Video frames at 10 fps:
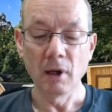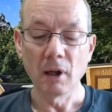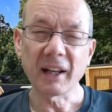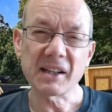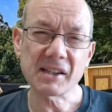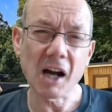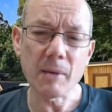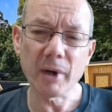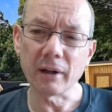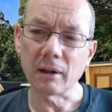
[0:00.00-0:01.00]
Like
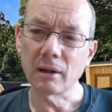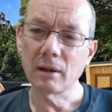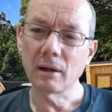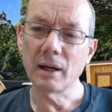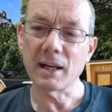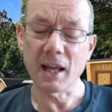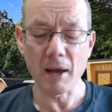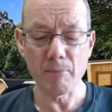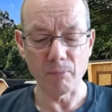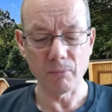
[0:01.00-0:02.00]
Simon and
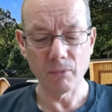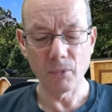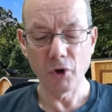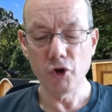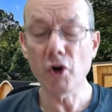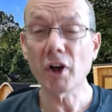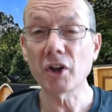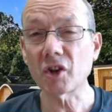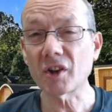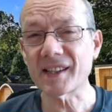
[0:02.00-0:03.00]
Kim, you
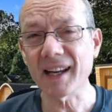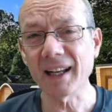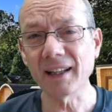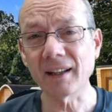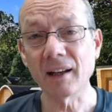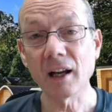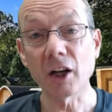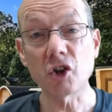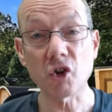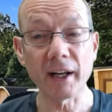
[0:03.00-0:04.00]
can transcend
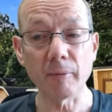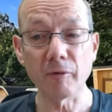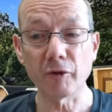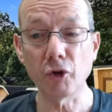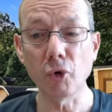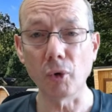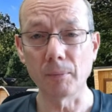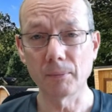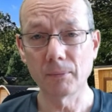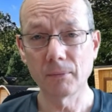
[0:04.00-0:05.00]
and triumph too.
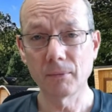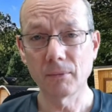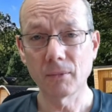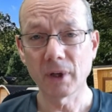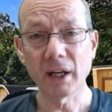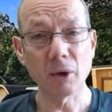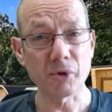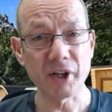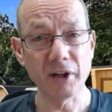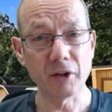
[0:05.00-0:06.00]
And I'll
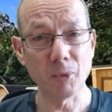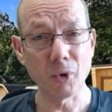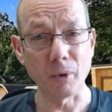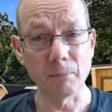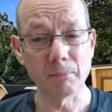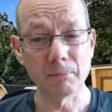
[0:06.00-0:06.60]
see you tomorrow.